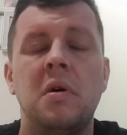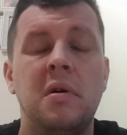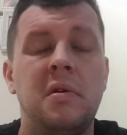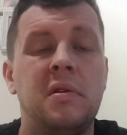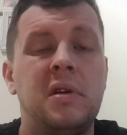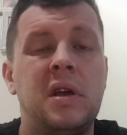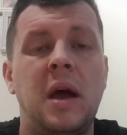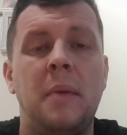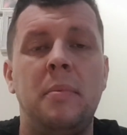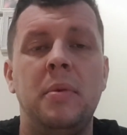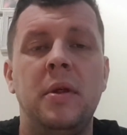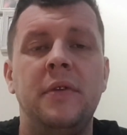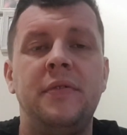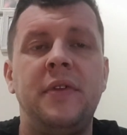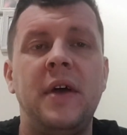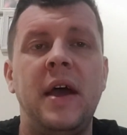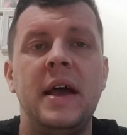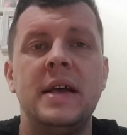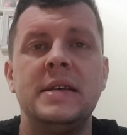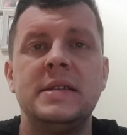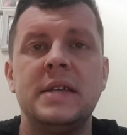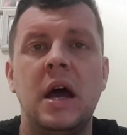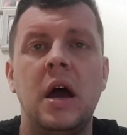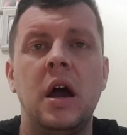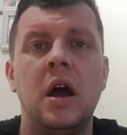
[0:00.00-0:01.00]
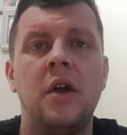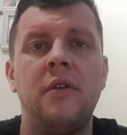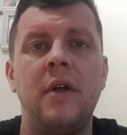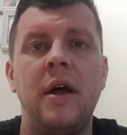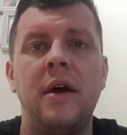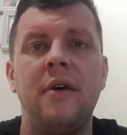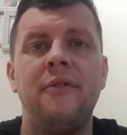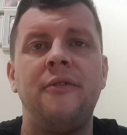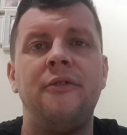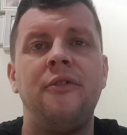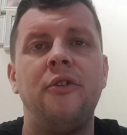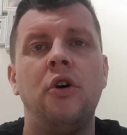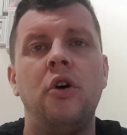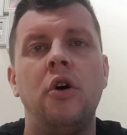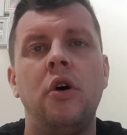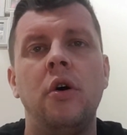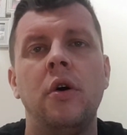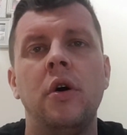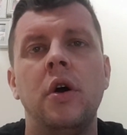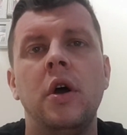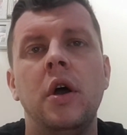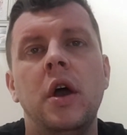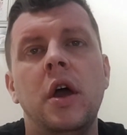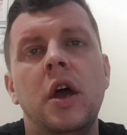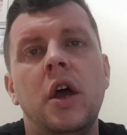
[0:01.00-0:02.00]
a couple of days, hung around
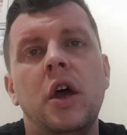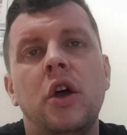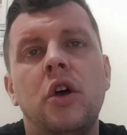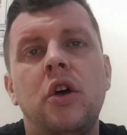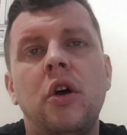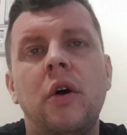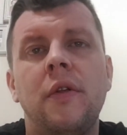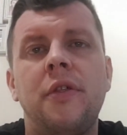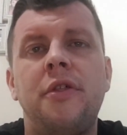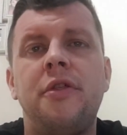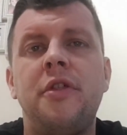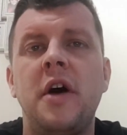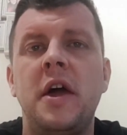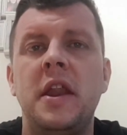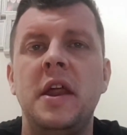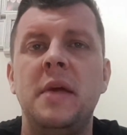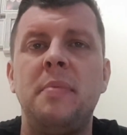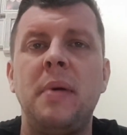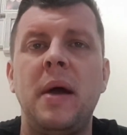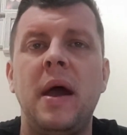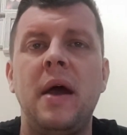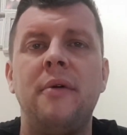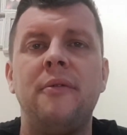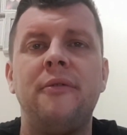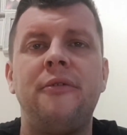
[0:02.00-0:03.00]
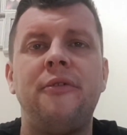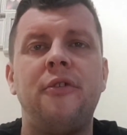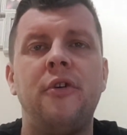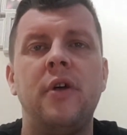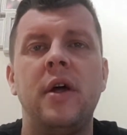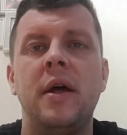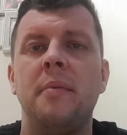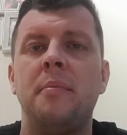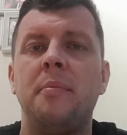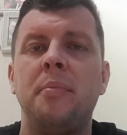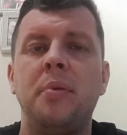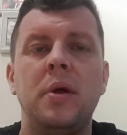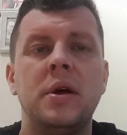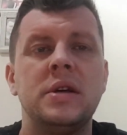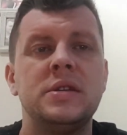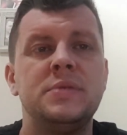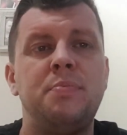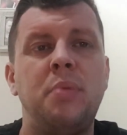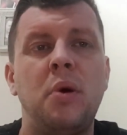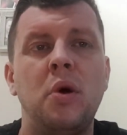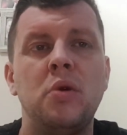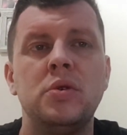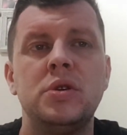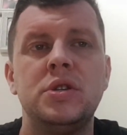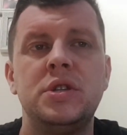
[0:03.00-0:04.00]
for, got £30 for it, plus
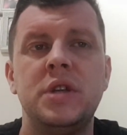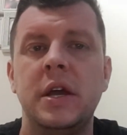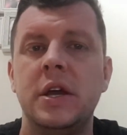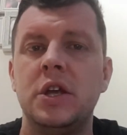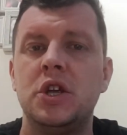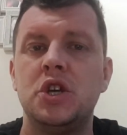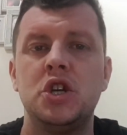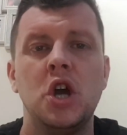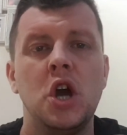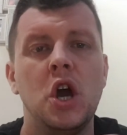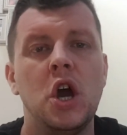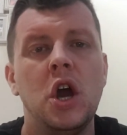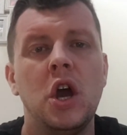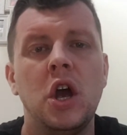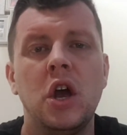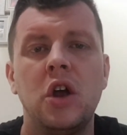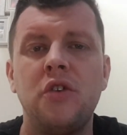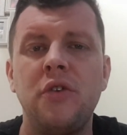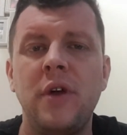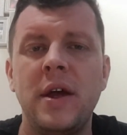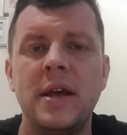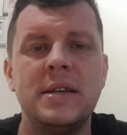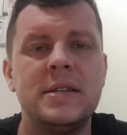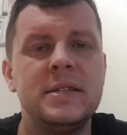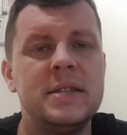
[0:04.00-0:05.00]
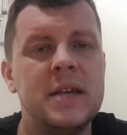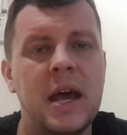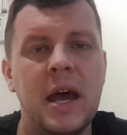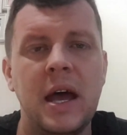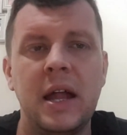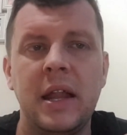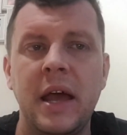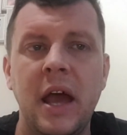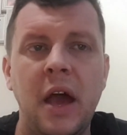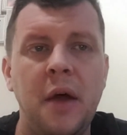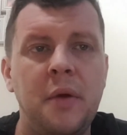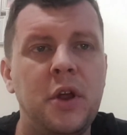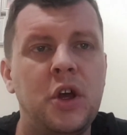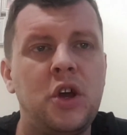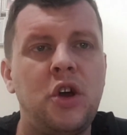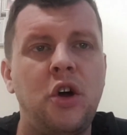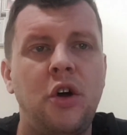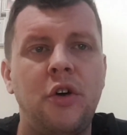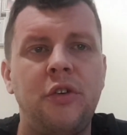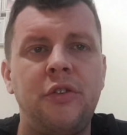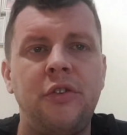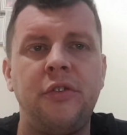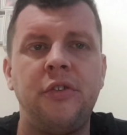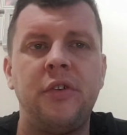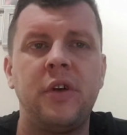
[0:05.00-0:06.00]
postage. Great sale. It only
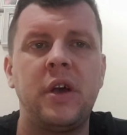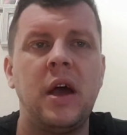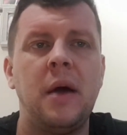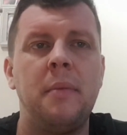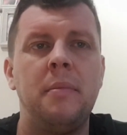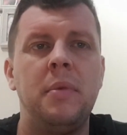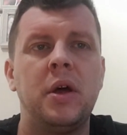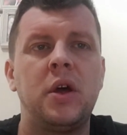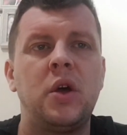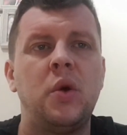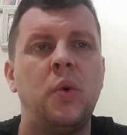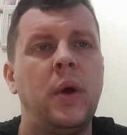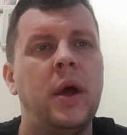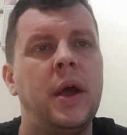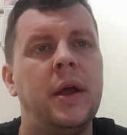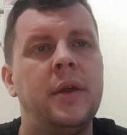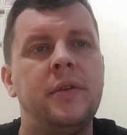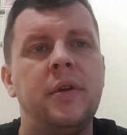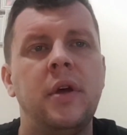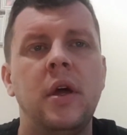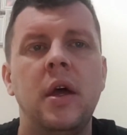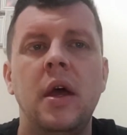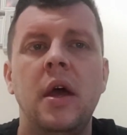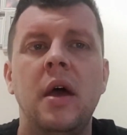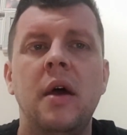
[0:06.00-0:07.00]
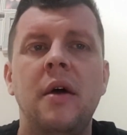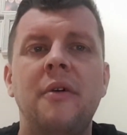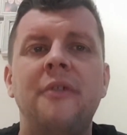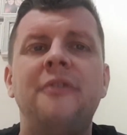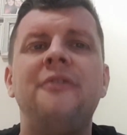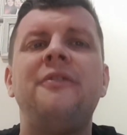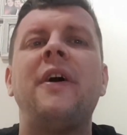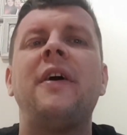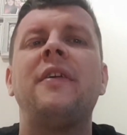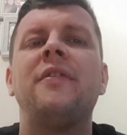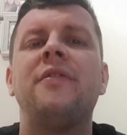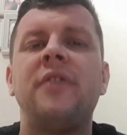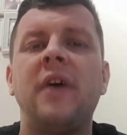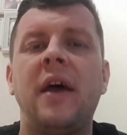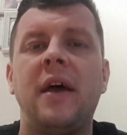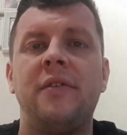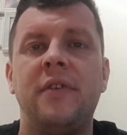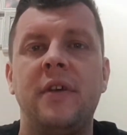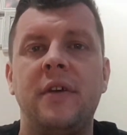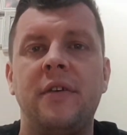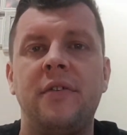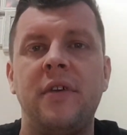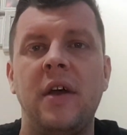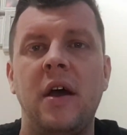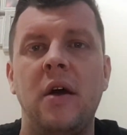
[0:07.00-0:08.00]
cost us a couple of quid.
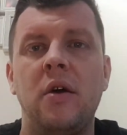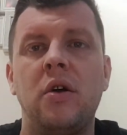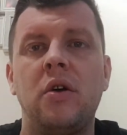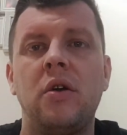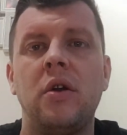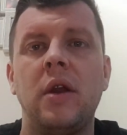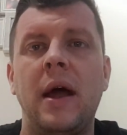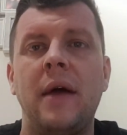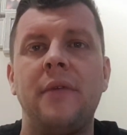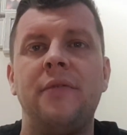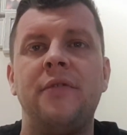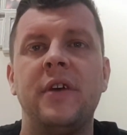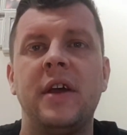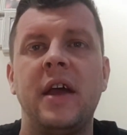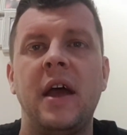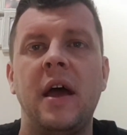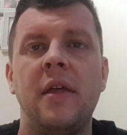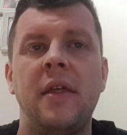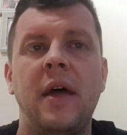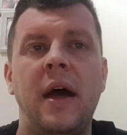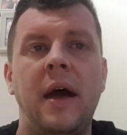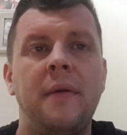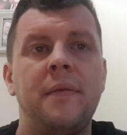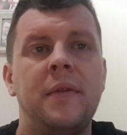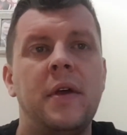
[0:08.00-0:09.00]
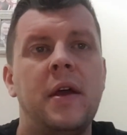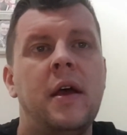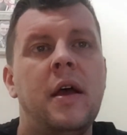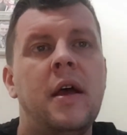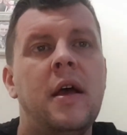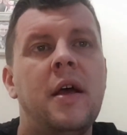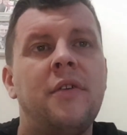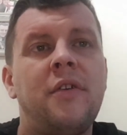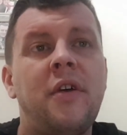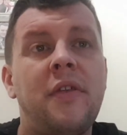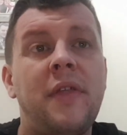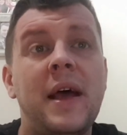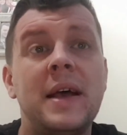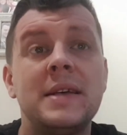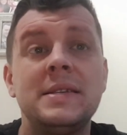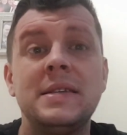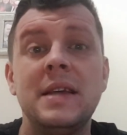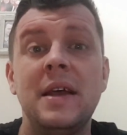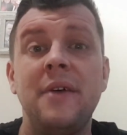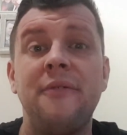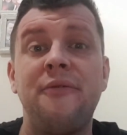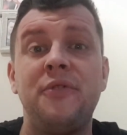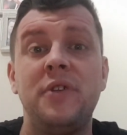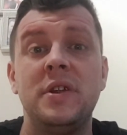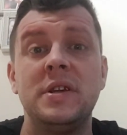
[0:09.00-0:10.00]
Fantastic sale. Glad to get that. So that's
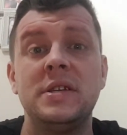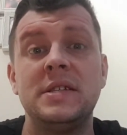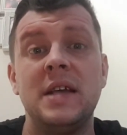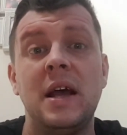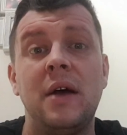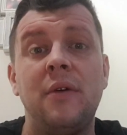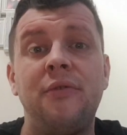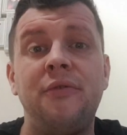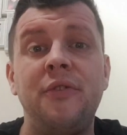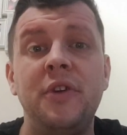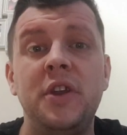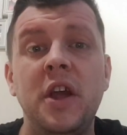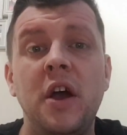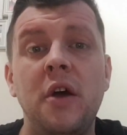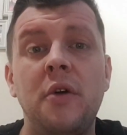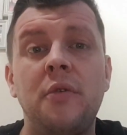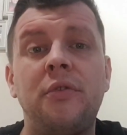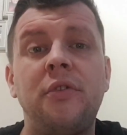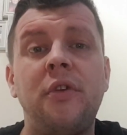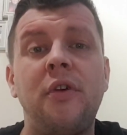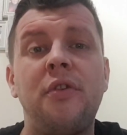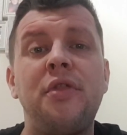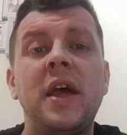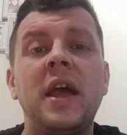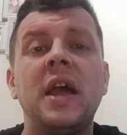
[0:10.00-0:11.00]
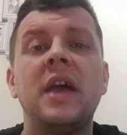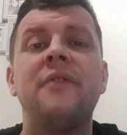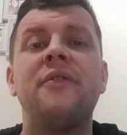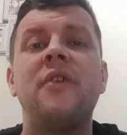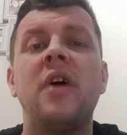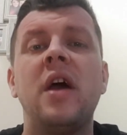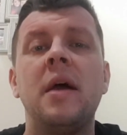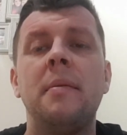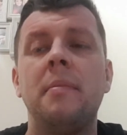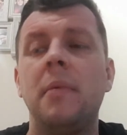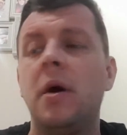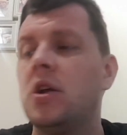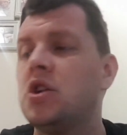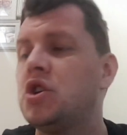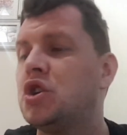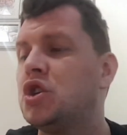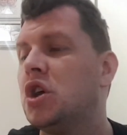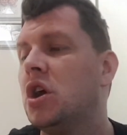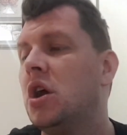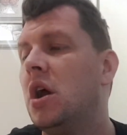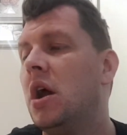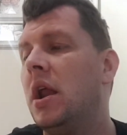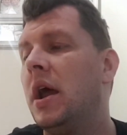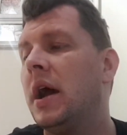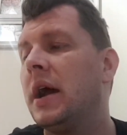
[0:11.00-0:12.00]
it for the sales video. So thank you very
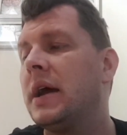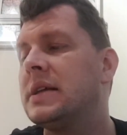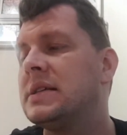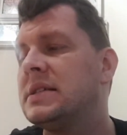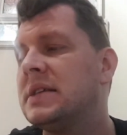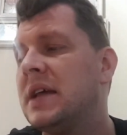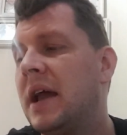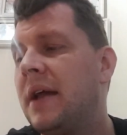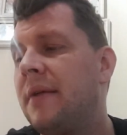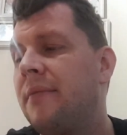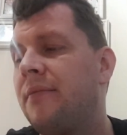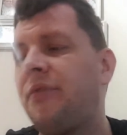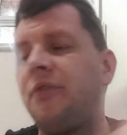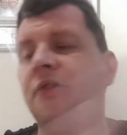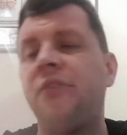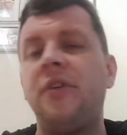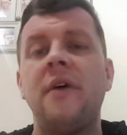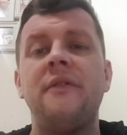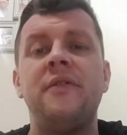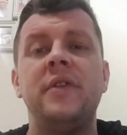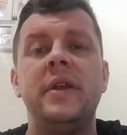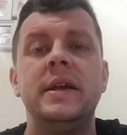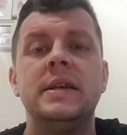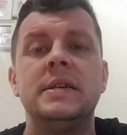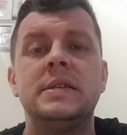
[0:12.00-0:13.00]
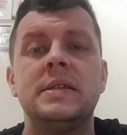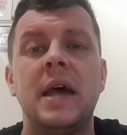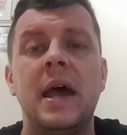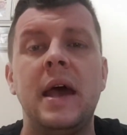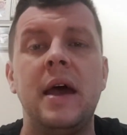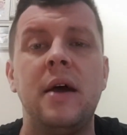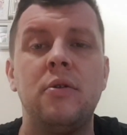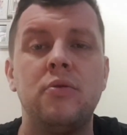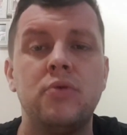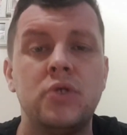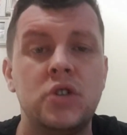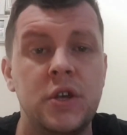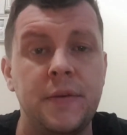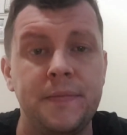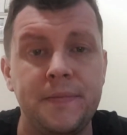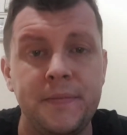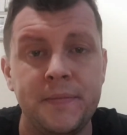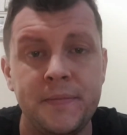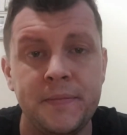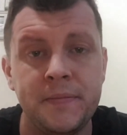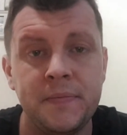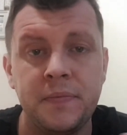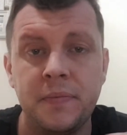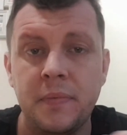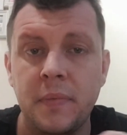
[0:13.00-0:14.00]
much. Like I say, 70 sales,
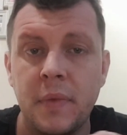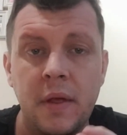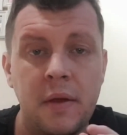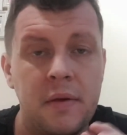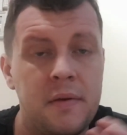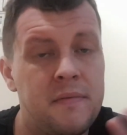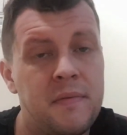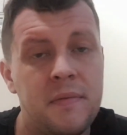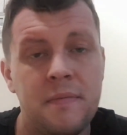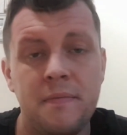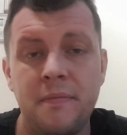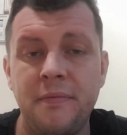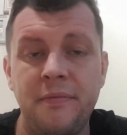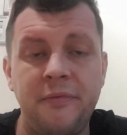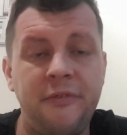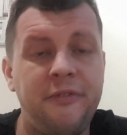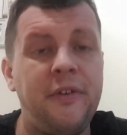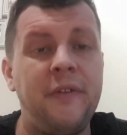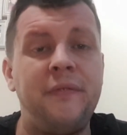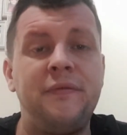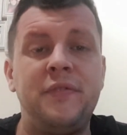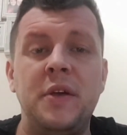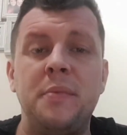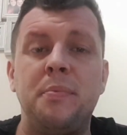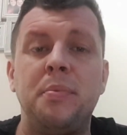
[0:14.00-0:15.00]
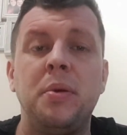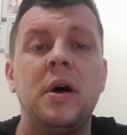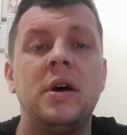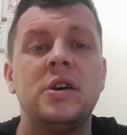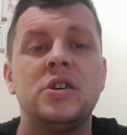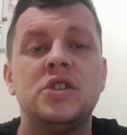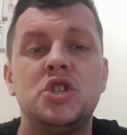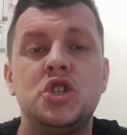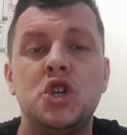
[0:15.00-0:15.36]
50 plus